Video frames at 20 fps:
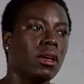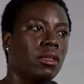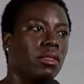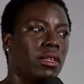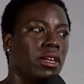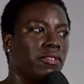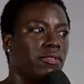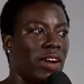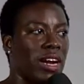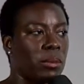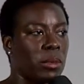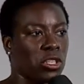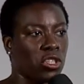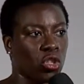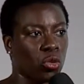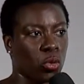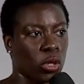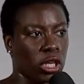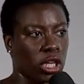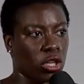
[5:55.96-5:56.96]
The
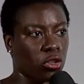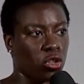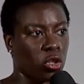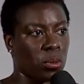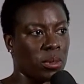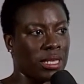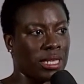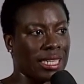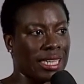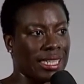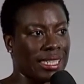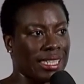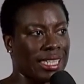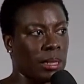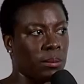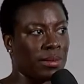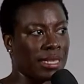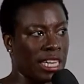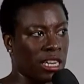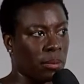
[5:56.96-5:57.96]
Environmental Working Group's Skin
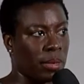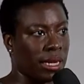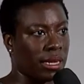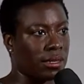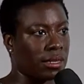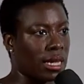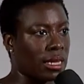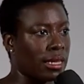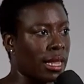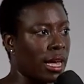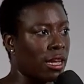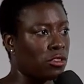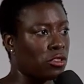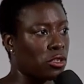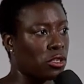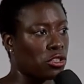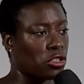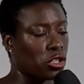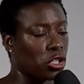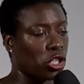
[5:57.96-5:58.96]
Deep database allows
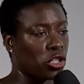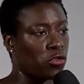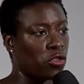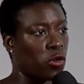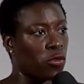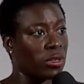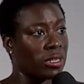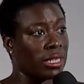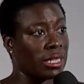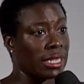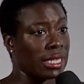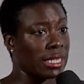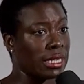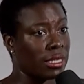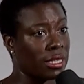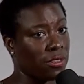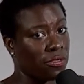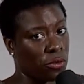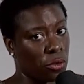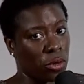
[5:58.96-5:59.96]
you to search for over
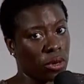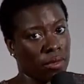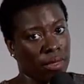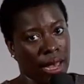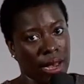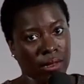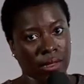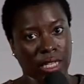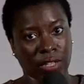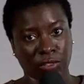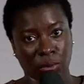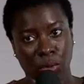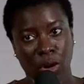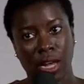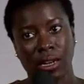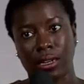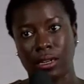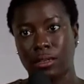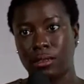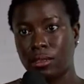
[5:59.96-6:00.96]
64,000 different
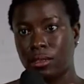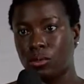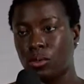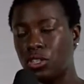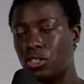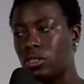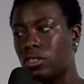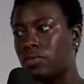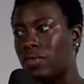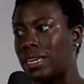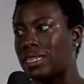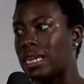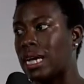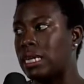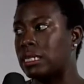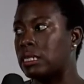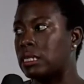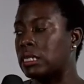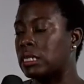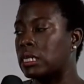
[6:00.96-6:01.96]
products, which is
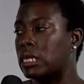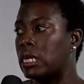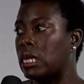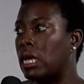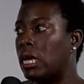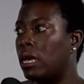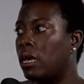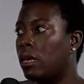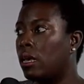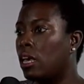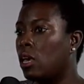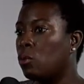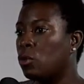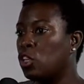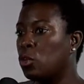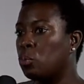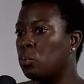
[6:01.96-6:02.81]
fantastic. And when you